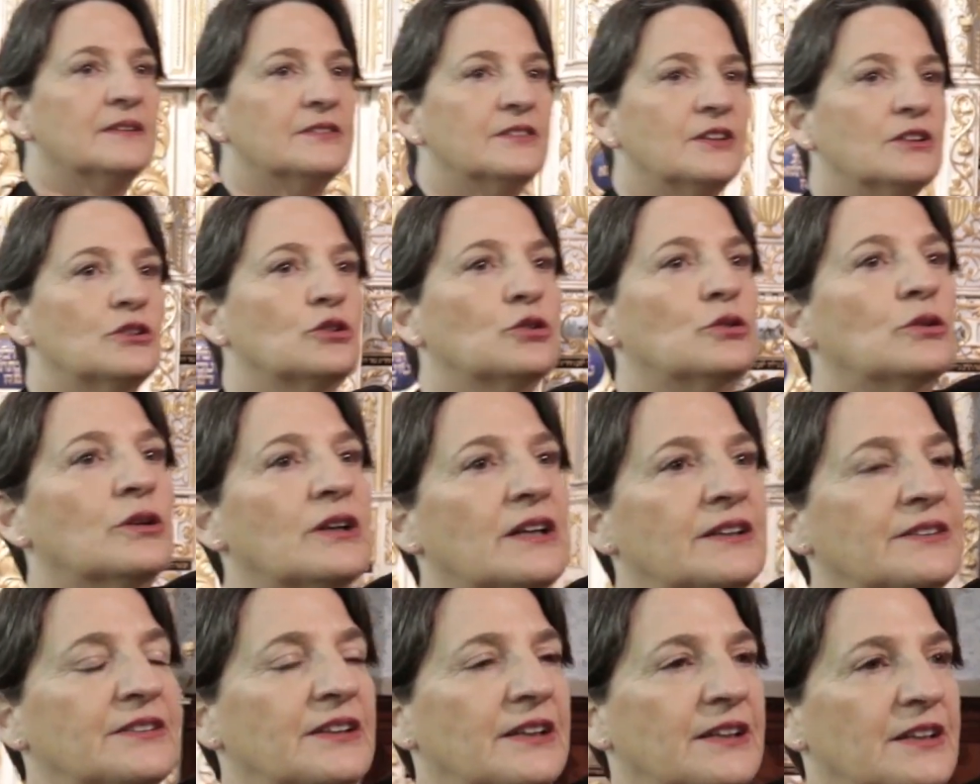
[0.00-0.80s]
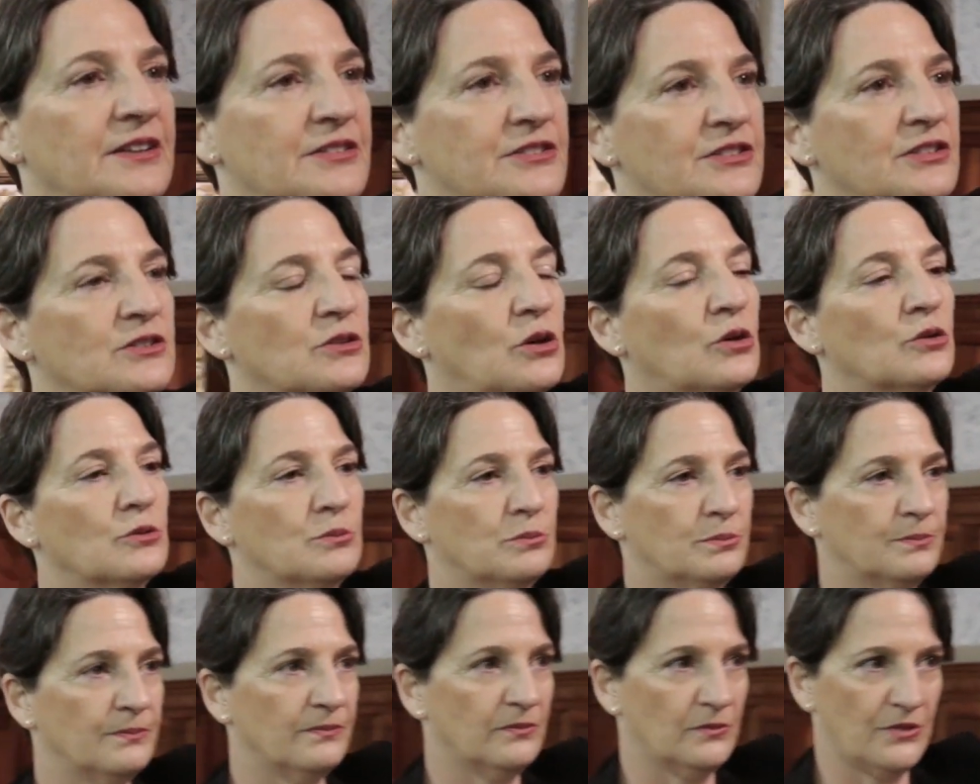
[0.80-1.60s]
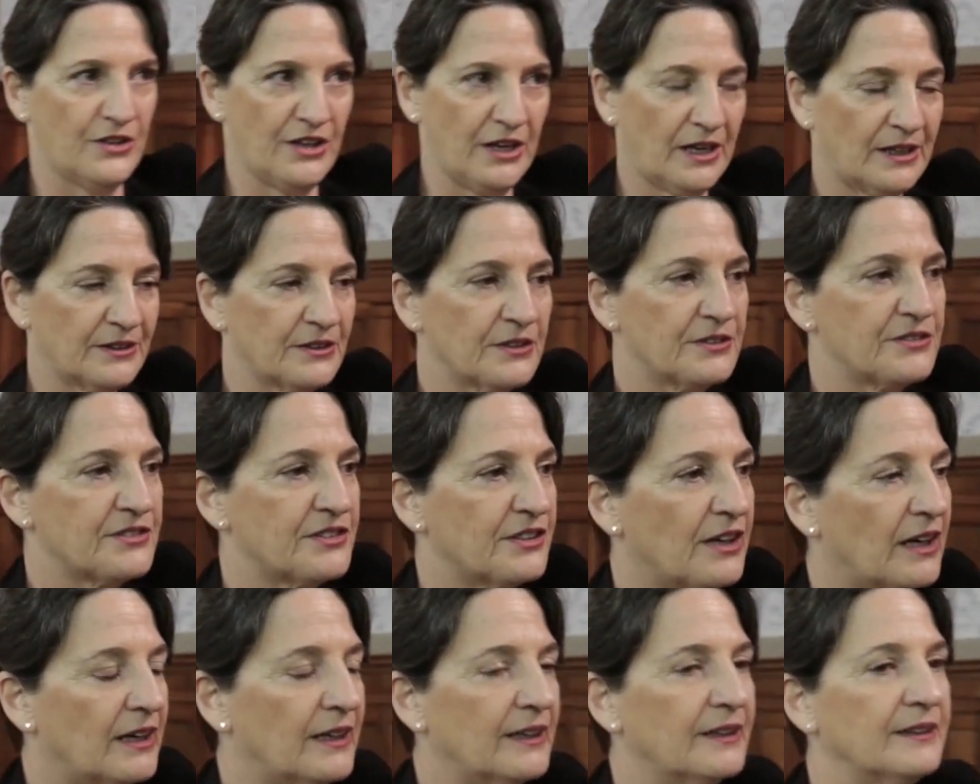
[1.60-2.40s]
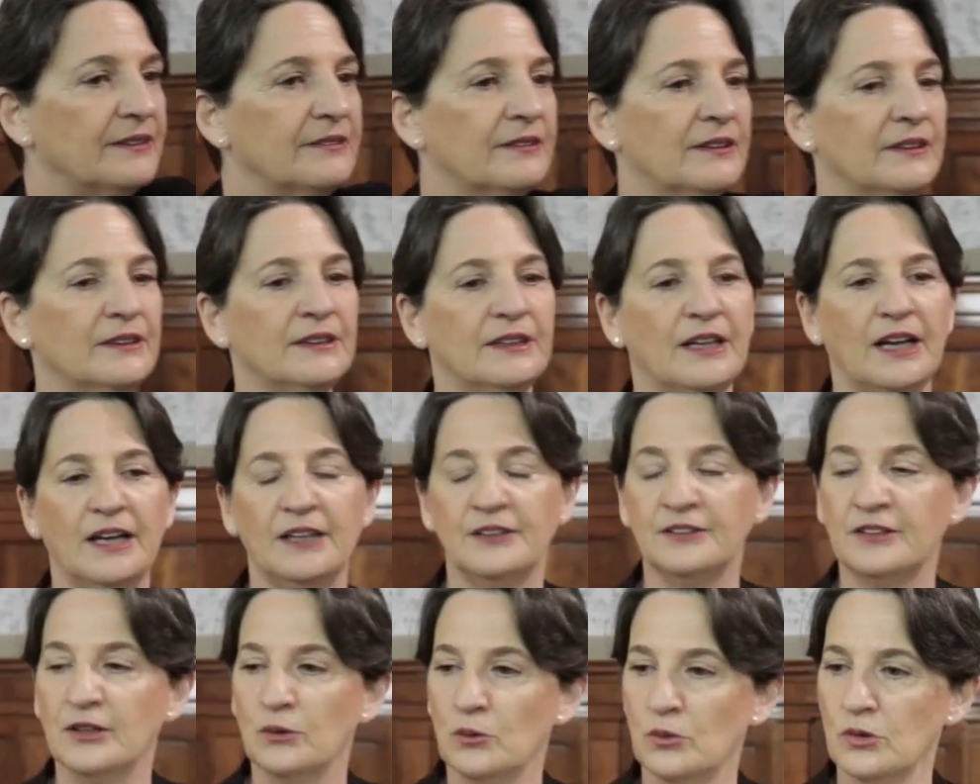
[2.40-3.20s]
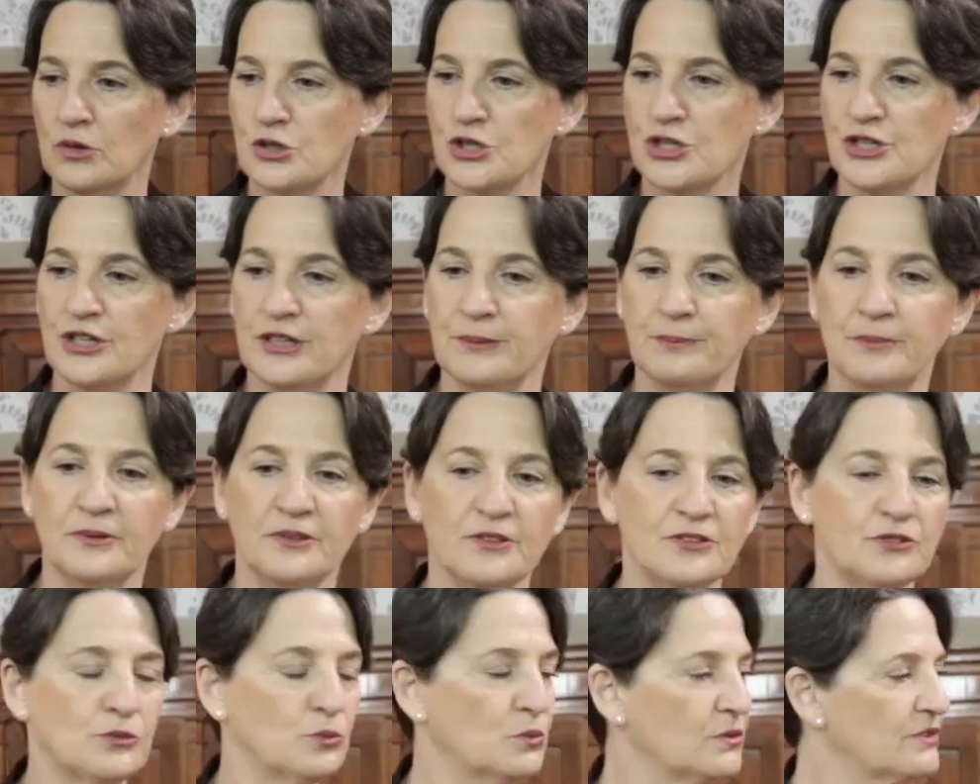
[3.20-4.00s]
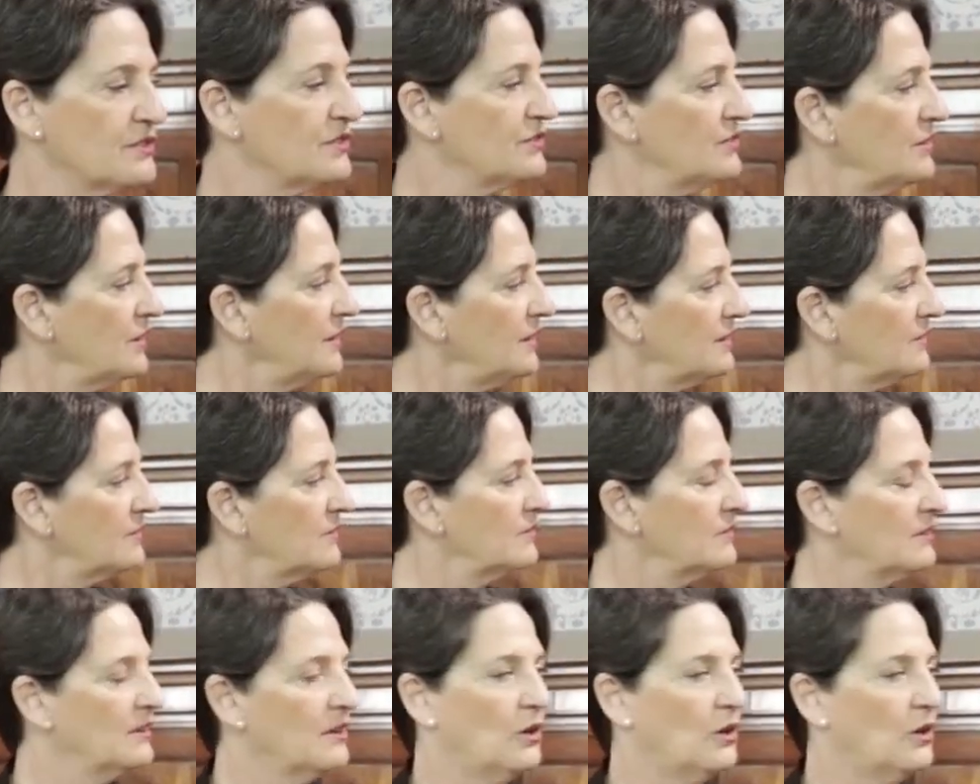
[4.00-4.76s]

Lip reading: the Torah desk on the other side, and the worshippers would sit